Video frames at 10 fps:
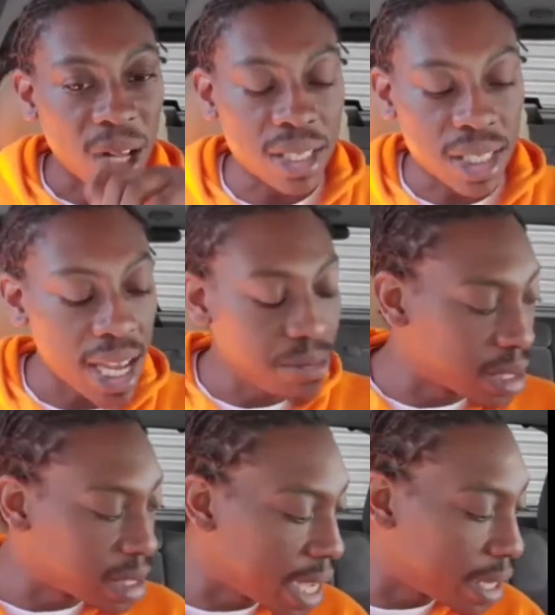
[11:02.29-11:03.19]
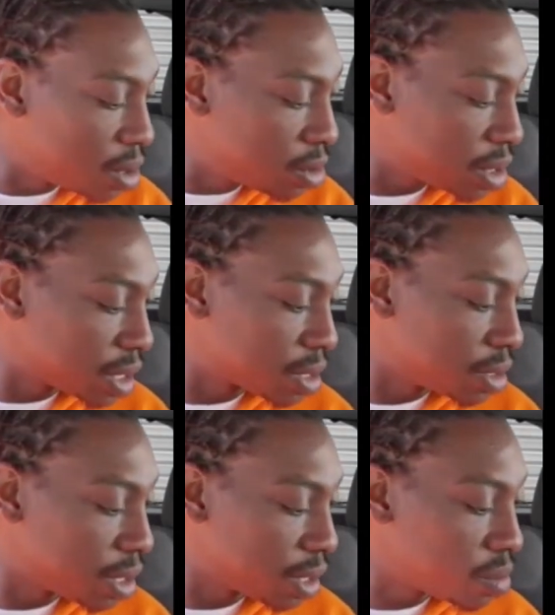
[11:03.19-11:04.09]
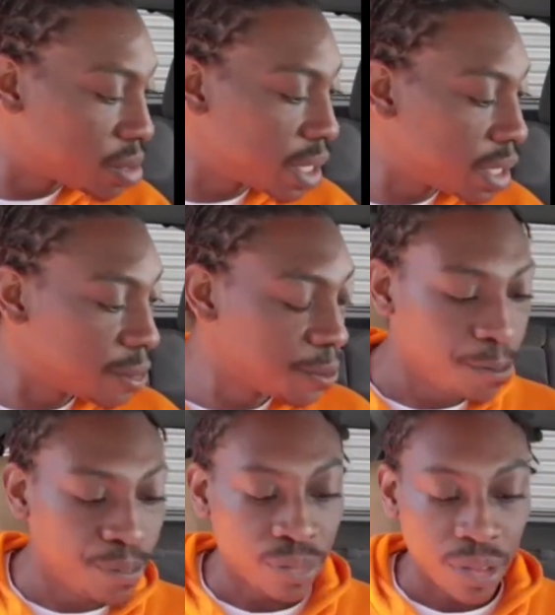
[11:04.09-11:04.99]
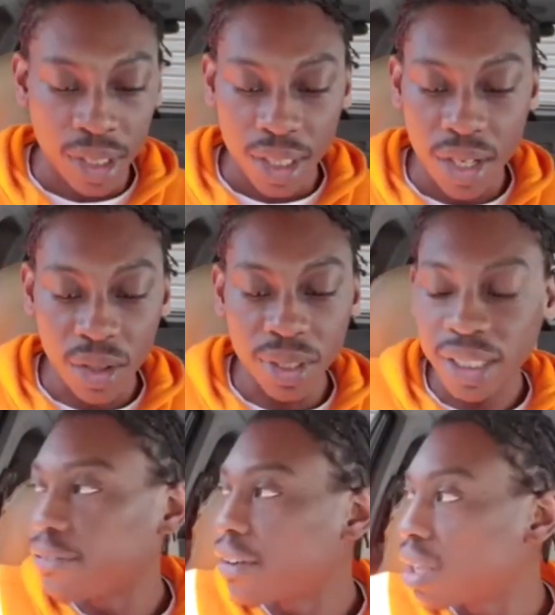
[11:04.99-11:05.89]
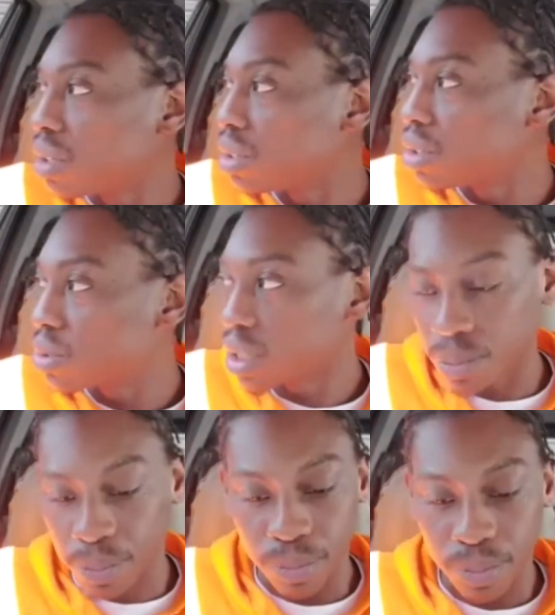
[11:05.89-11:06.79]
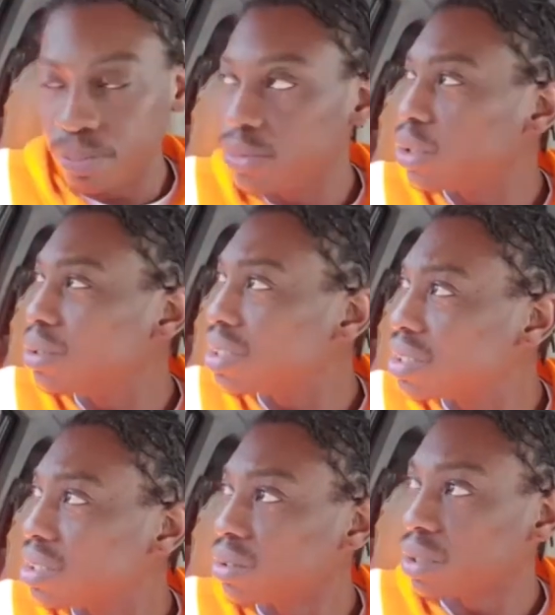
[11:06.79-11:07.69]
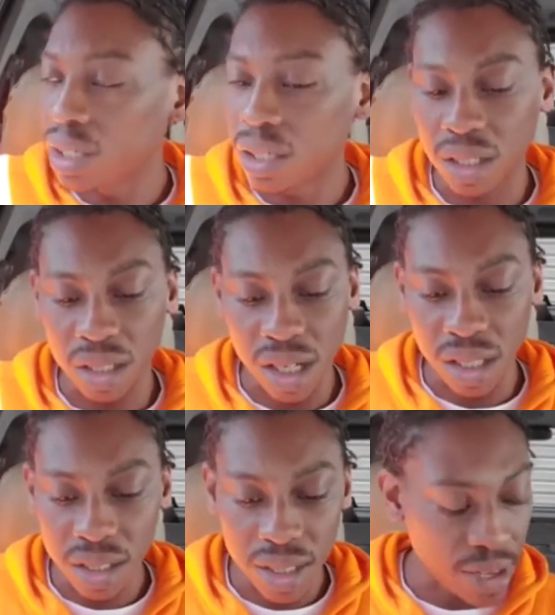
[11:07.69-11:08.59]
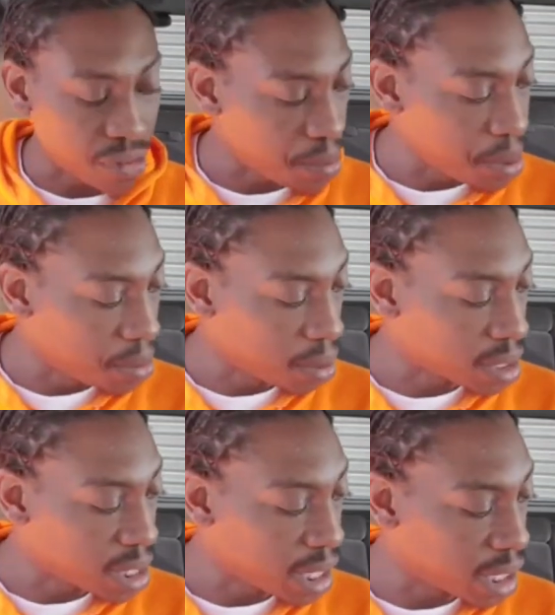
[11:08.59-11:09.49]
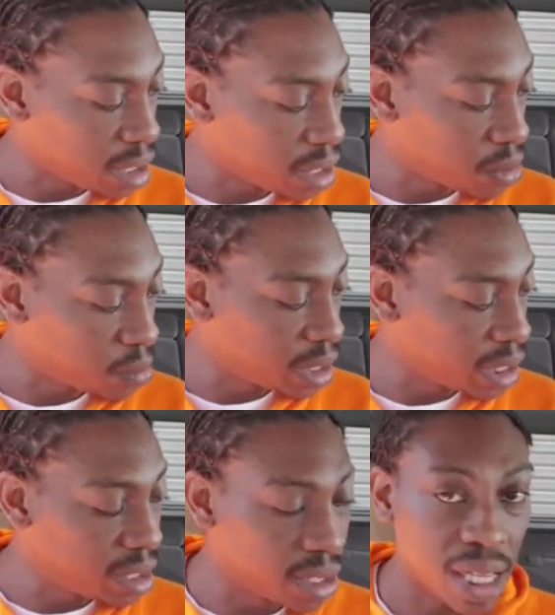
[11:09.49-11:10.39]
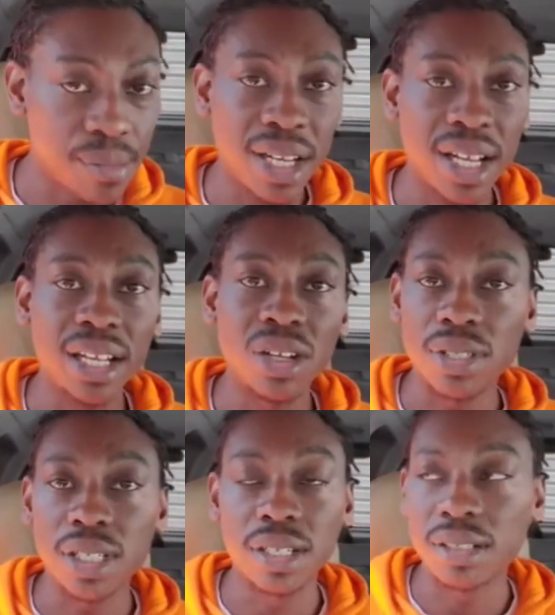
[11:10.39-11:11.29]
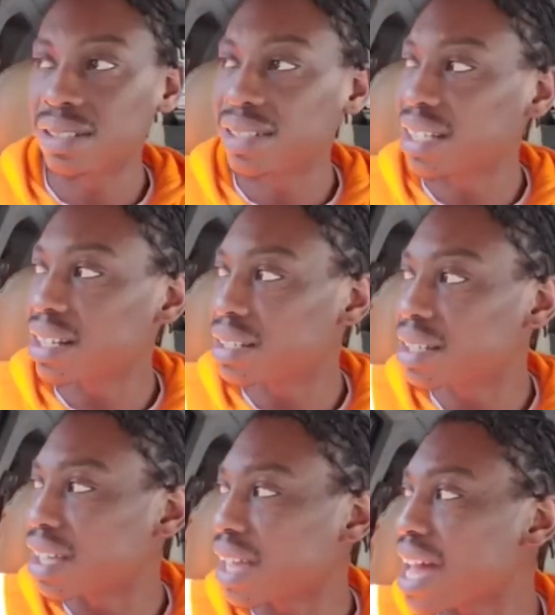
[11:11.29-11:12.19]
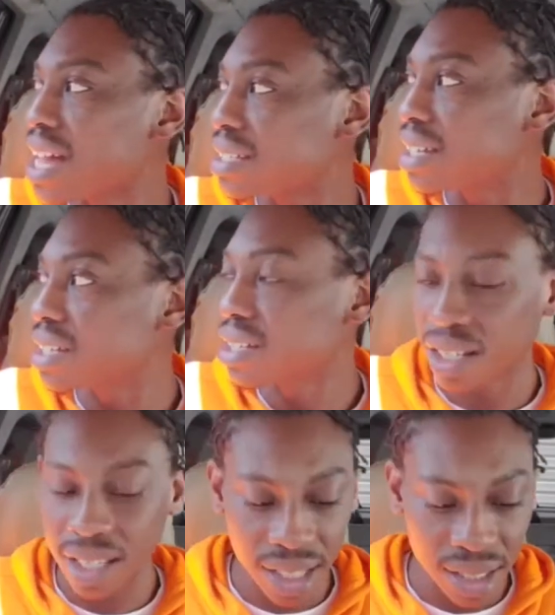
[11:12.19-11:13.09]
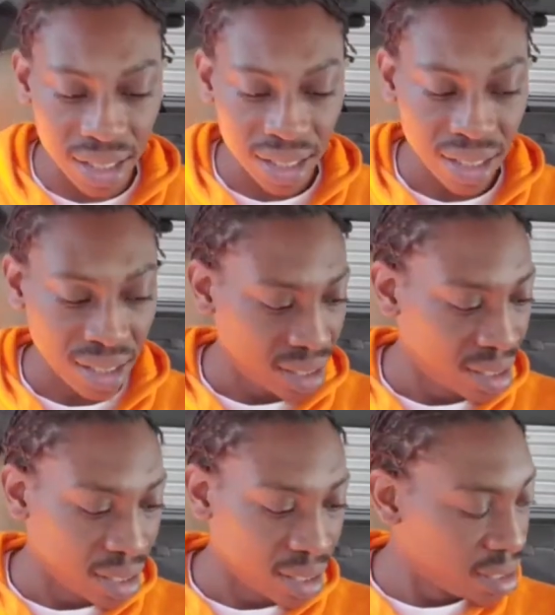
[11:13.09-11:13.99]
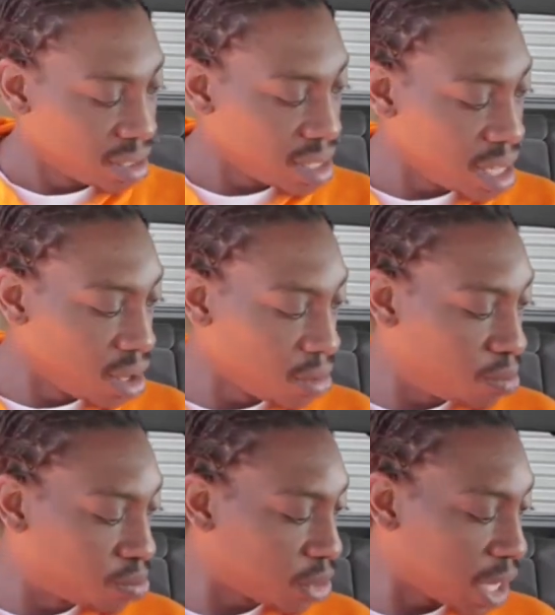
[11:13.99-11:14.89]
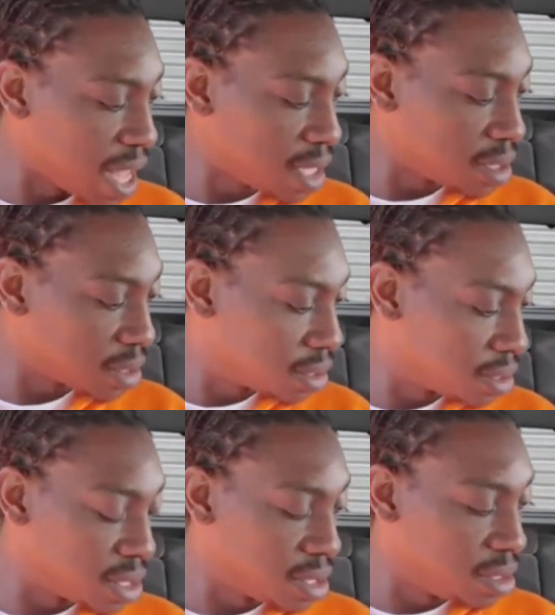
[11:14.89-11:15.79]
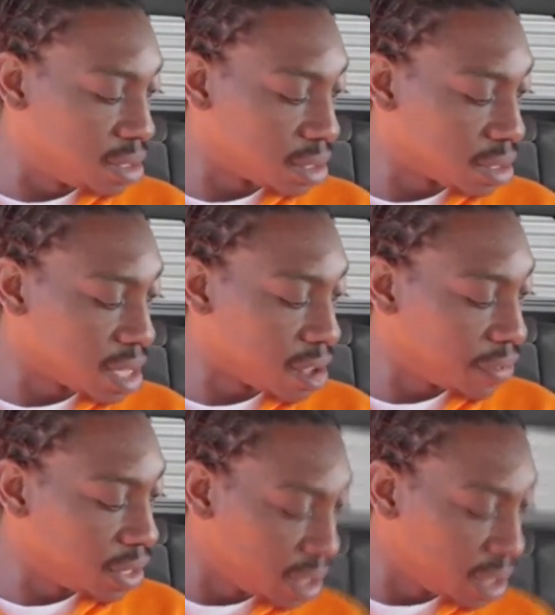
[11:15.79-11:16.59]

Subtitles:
all types of psychosis, you know what I'm saying? And only the Father knows what they're doing to all this stuff that people are taking here willy-nilly. I mean, I can go to the gas station and get all kinds of stuff,